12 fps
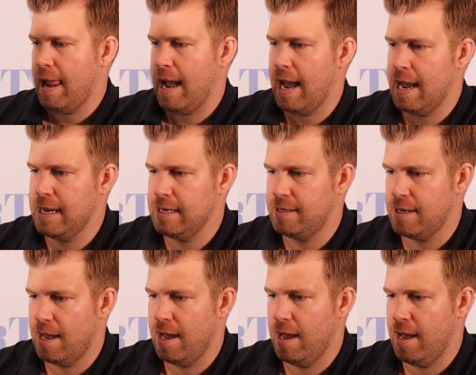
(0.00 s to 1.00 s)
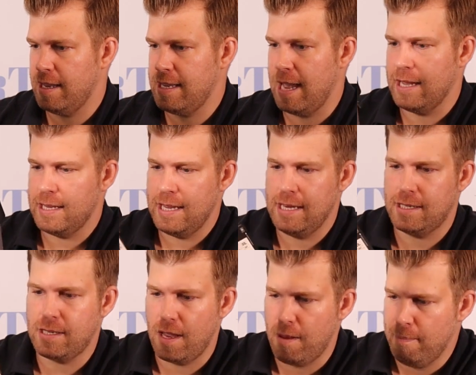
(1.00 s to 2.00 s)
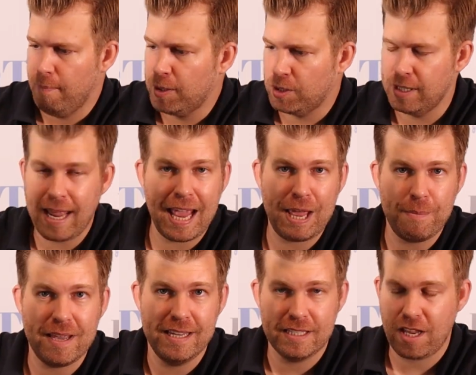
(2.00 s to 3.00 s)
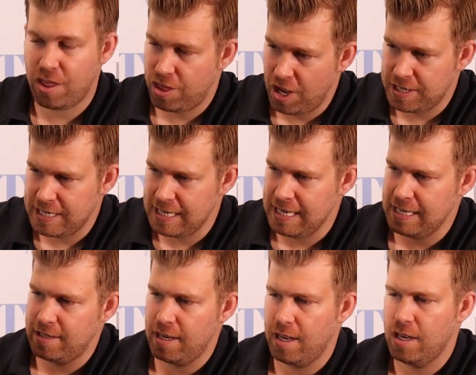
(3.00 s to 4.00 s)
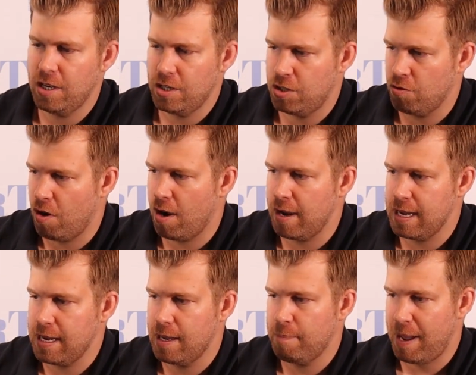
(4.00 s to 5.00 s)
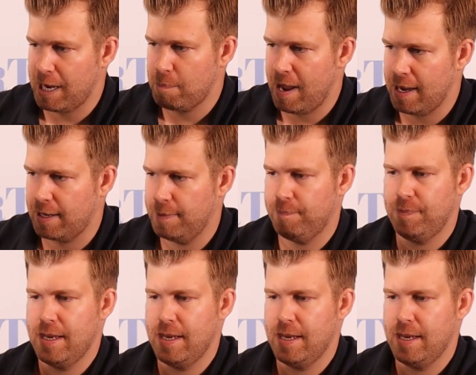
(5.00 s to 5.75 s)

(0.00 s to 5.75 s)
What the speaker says: And yeah, its model name is 30 litre dry backpack.